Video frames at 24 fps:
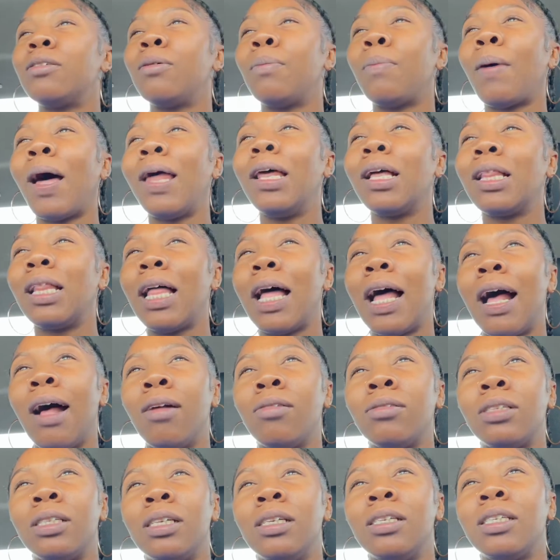about the
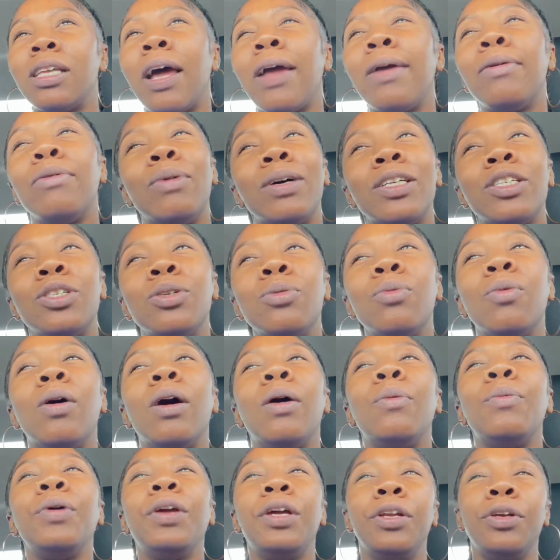clouds and it's like, what you
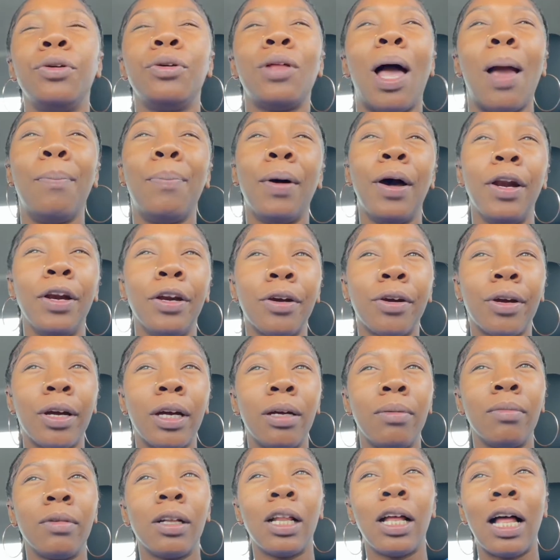want? We can do like
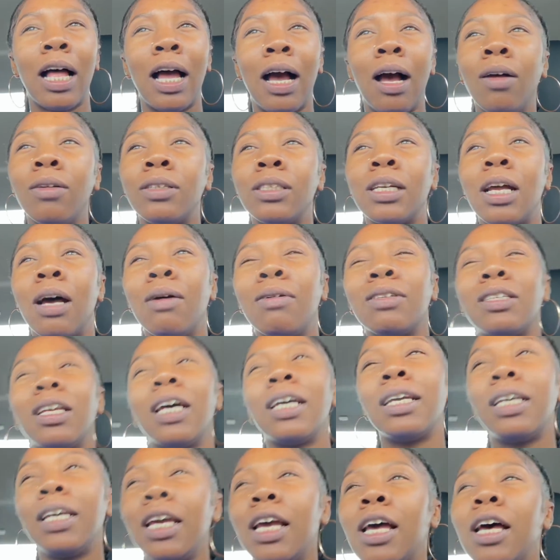buttercream clouds. And I was
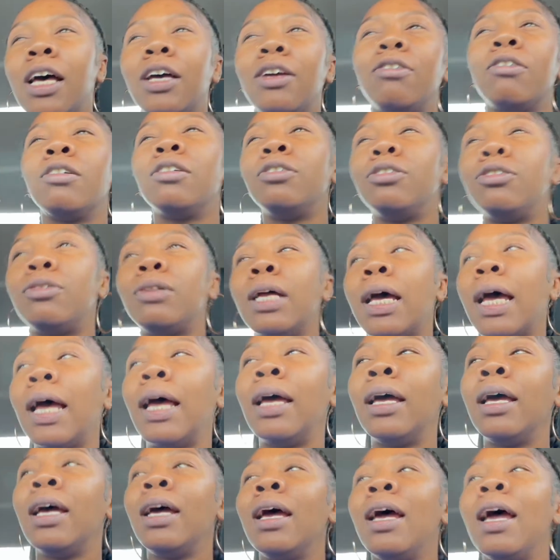like, yeah, you can do that.
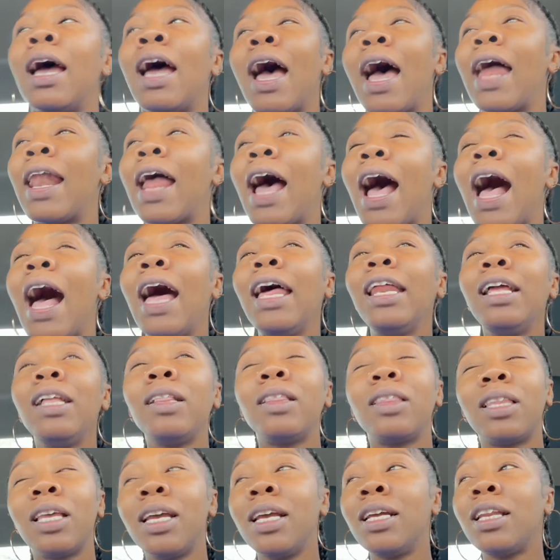And I, I
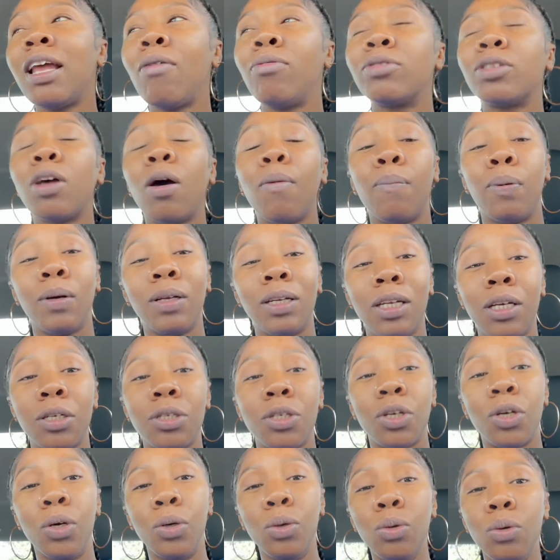didn't think they was gonna put these
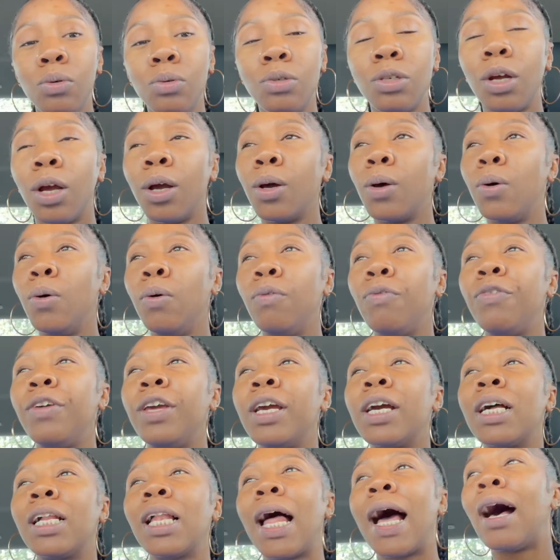huge goofy
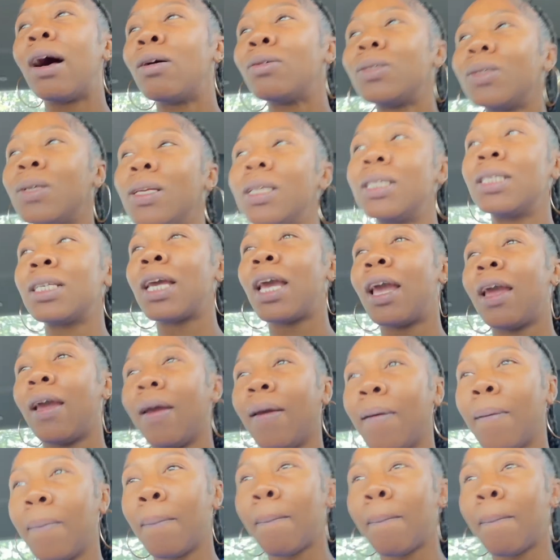clouds on this cake.